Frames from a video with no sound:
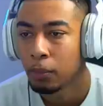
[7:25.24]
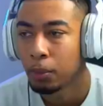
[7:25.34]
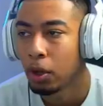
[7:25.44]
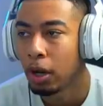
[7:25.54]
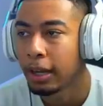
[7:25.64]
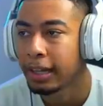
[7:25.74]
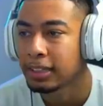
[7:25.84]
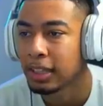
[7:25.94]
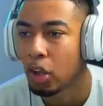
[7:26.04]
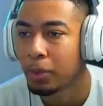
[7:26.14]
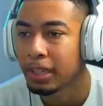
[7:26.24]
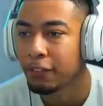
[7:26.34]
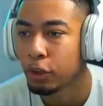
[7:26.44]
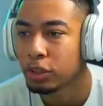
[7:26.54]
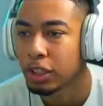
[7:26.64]
But it's a little bit
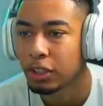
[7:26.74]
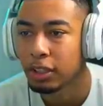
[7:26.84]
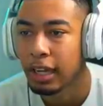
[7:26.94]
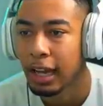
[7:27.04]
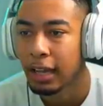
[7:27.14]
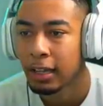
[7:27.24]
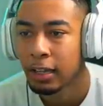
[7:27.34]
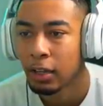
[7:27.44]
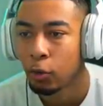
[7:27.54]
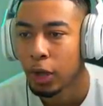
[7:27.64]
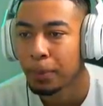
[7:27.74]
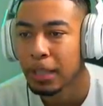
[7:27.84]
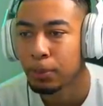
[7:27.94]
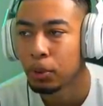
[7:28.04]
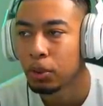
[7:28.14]
difficult to do that when
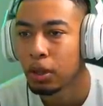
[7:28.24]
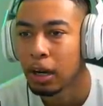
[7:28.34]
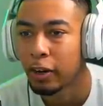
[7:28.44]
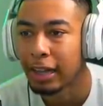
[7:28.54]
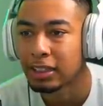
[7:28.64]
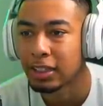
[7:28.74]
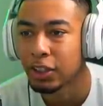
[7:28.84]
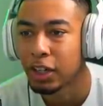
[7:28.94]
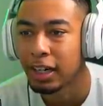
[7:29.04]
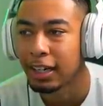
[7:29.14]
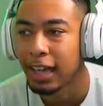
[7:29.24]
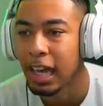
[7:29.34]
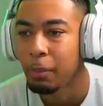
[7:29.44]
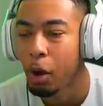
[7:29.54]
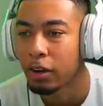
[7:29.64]
people are actually good at the
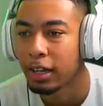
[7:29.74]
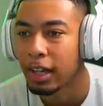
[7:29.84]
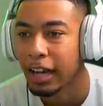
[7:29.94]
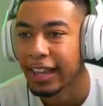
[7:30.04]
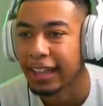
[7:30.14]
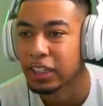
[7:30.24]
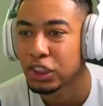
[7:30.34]
game or are, are like